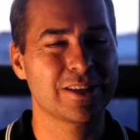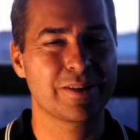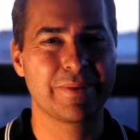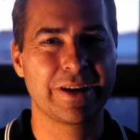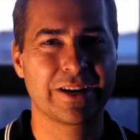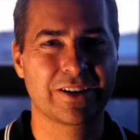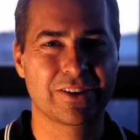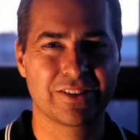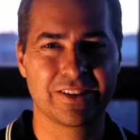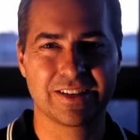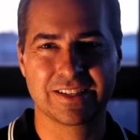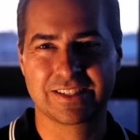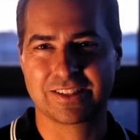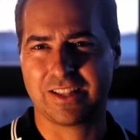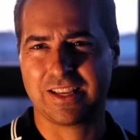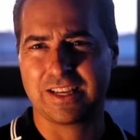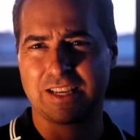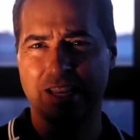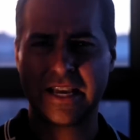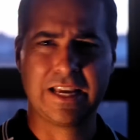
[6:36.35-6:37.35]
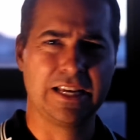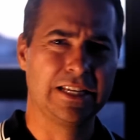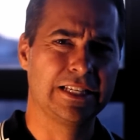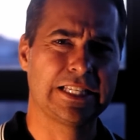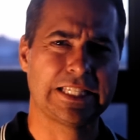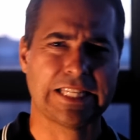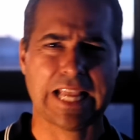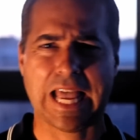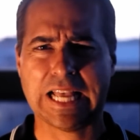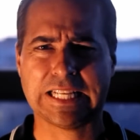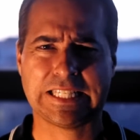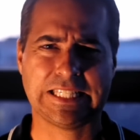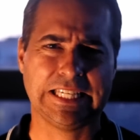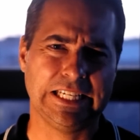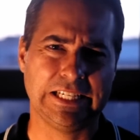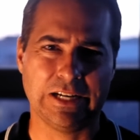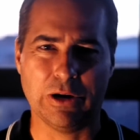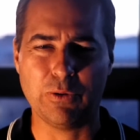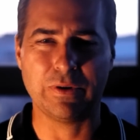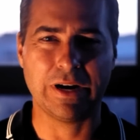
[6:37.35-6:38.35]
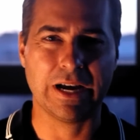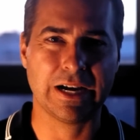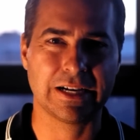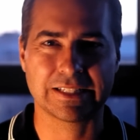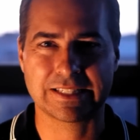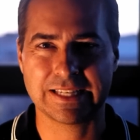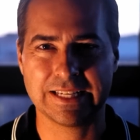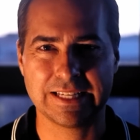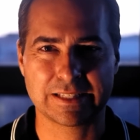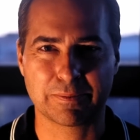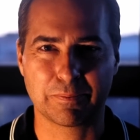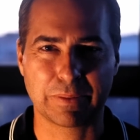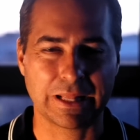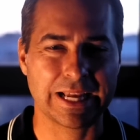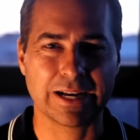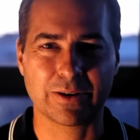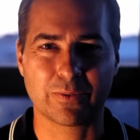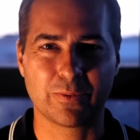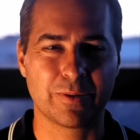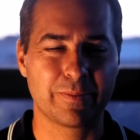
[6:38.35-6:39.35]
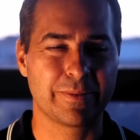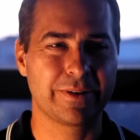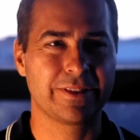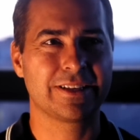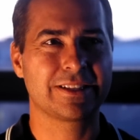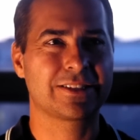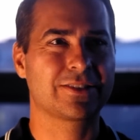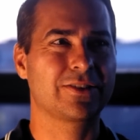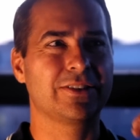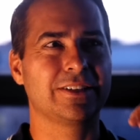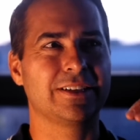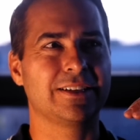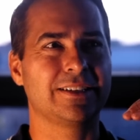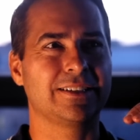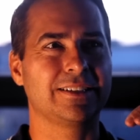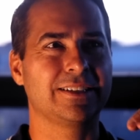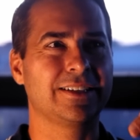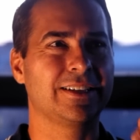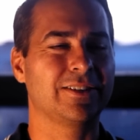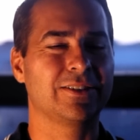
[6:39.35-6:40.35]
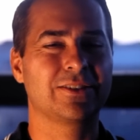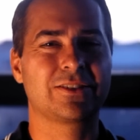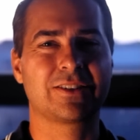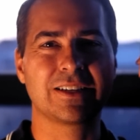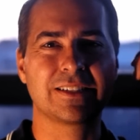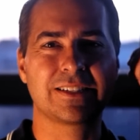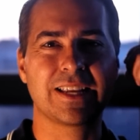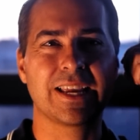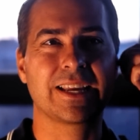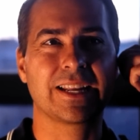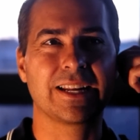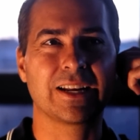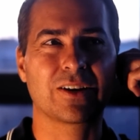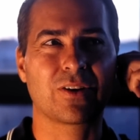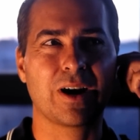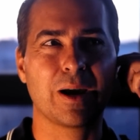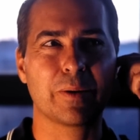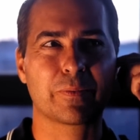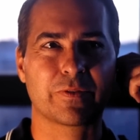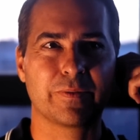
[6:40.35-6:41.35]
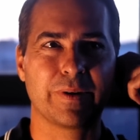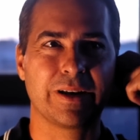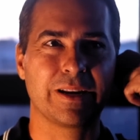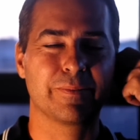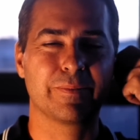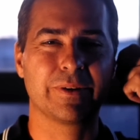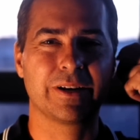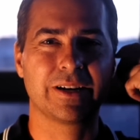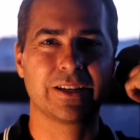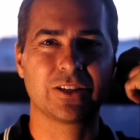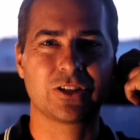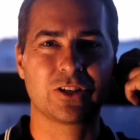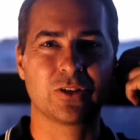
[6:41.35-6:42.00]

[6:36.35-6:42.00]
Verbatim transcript: they make her this, like, sassy, no-nonsense black woman that's going to, you know, doesn't take any crap from anybody.